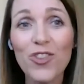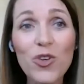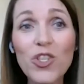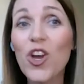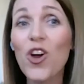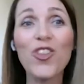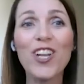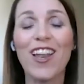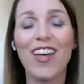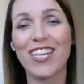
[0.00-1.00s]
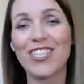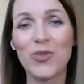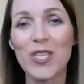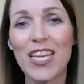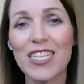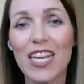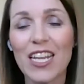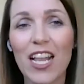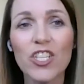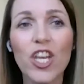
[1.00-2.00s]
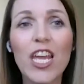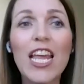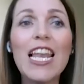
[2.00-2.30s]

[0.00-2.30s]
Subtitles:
there's other clients using that technology.